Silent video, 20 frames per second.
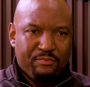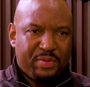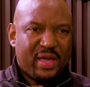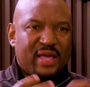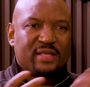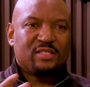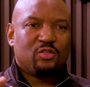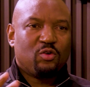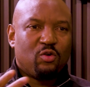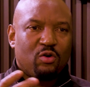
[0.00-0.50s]

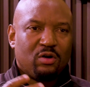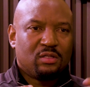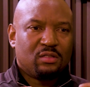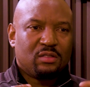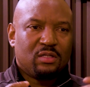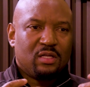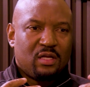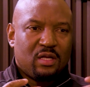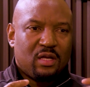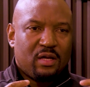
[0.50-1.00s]
based
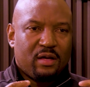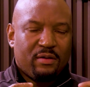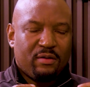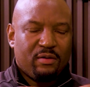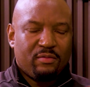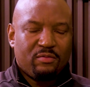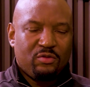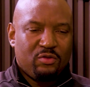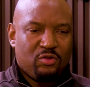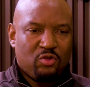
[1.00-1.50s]
on
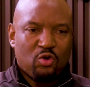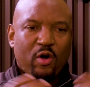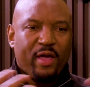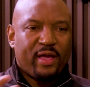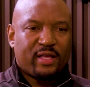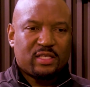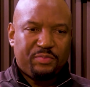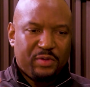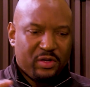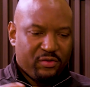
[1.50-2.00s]

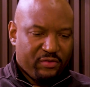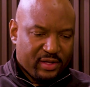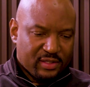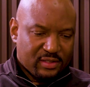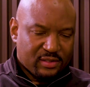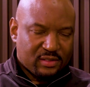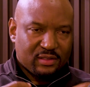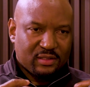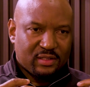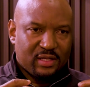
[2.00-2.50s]
your
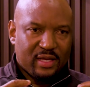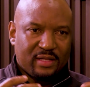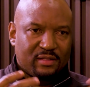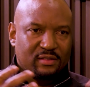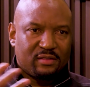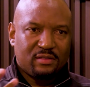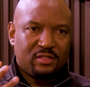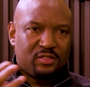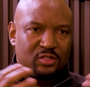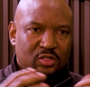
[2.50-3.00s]
experience
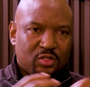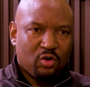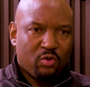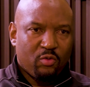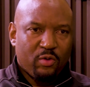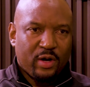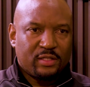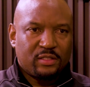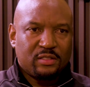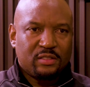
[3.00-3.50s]
and
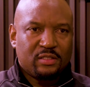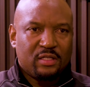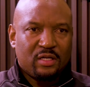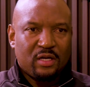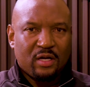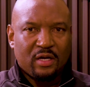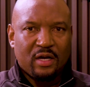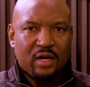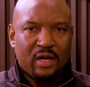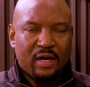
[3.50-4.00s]
what
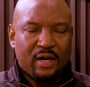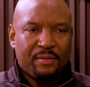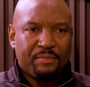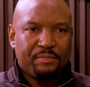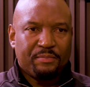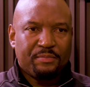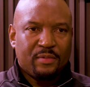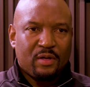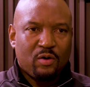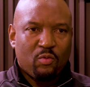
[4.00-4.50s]

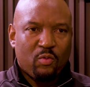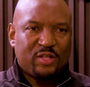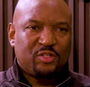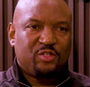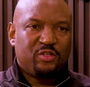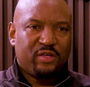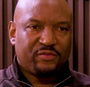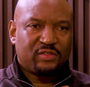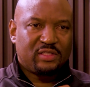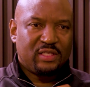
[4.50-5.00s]

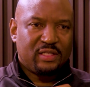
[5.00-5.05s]
you have